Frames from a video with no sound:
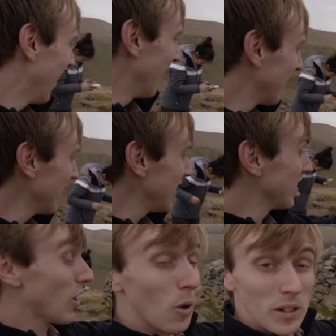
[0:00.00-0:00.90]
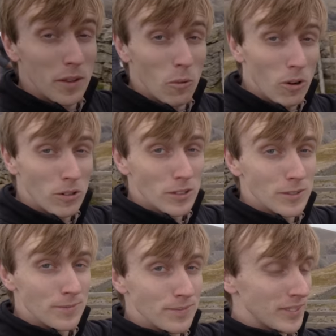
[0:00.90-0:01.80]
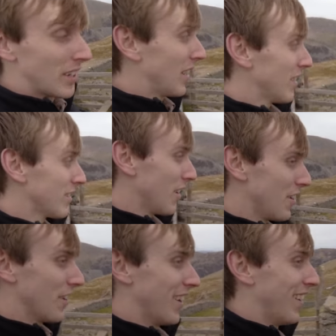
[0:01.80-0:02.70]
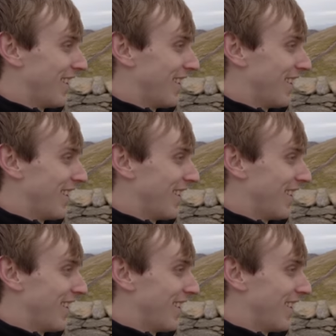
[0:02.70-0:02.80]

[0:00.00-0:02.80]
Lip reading: And this is hole in the wall. So